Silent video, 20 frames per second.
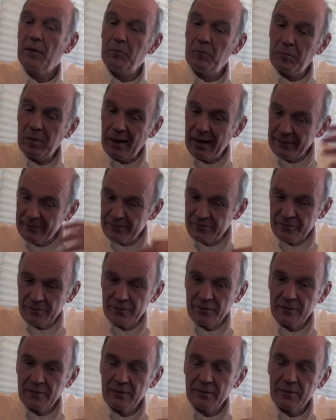but
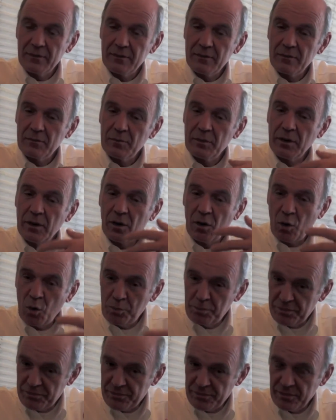we
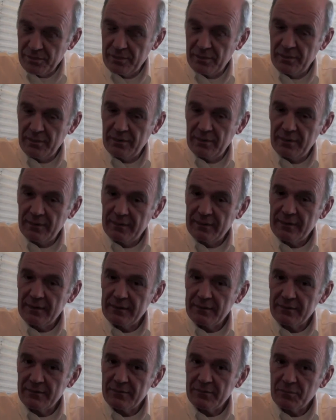hoped
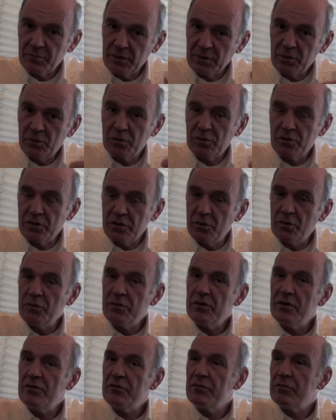that we could
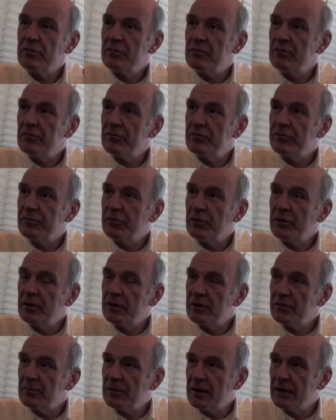use it for the
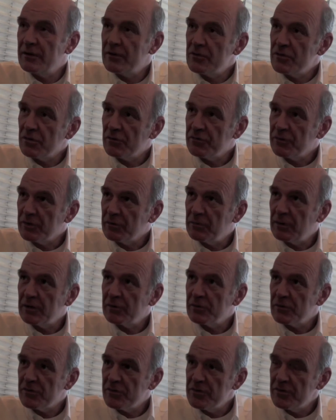advantage of the
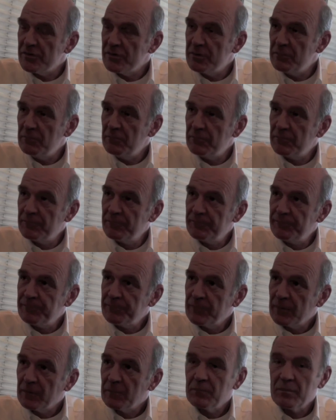Quattro system,
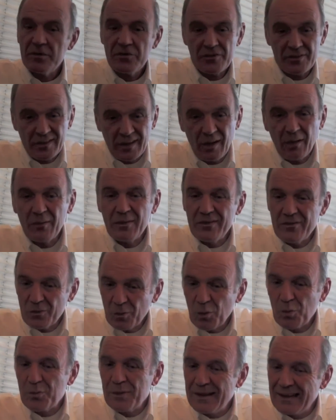which now is
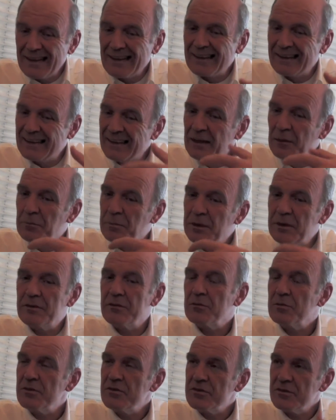already a little bit
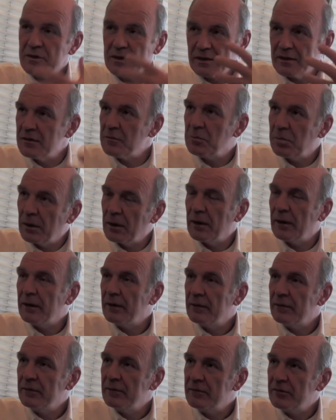restricted by
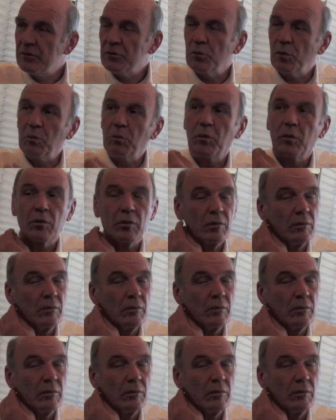the rule book.